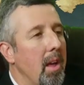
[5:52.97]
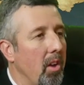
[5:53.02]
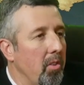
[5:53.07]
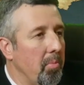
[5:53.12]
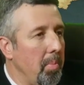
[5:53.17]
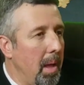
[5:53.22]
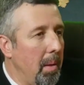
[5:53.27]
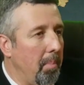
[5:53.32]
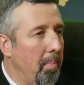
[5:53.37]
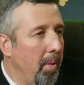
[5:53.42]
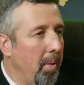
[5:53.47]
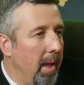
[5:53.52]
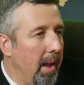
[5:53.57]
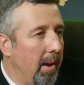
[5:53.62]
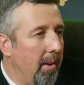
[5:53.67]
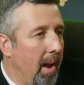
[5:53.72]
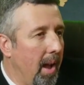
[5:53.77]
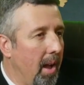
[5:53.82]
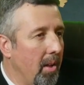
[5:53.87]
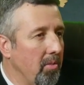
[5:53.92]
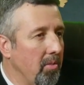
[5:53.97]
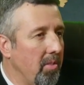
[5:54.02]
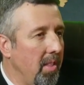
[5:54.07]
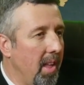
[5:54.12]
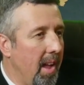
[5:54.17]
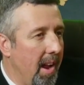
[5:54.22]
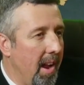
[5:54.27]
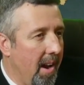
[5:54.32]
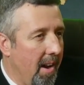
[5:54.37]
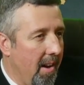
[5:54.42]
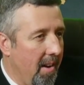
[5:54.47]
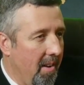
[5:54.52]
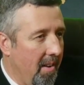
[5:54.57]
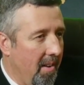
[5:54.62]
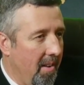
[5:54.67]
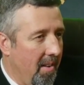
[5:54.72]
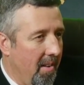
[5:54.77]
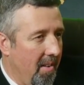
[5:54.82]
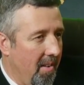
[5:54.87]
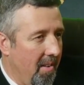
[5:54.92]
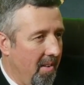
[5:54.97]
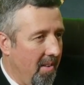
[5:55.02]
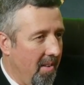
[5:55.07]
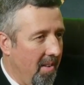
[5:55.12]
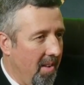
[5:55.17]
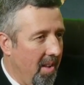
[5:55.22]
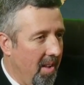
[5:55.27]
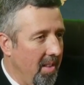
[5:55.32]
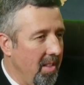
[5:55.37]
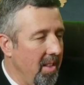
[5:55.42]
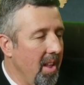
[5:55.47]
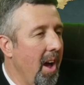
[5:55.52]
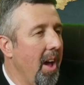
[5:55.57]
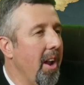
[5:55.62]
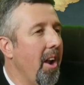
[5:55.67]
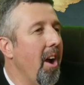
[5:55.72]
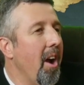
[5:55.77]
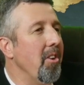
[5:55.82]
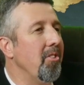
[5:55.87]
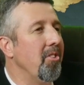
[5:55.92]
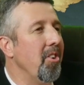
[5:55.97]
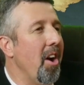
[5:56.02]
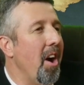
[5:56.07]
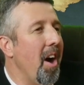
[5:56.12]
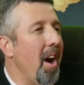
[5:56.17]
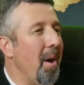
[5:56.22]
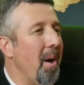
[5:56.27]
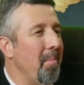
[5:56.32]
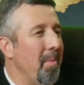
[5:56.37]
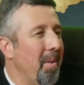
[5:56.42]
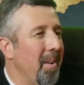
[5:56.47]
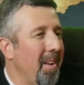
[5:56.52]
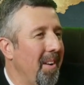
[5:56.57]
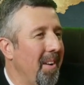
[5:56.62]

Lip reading: else make playgrounds there. Not our job.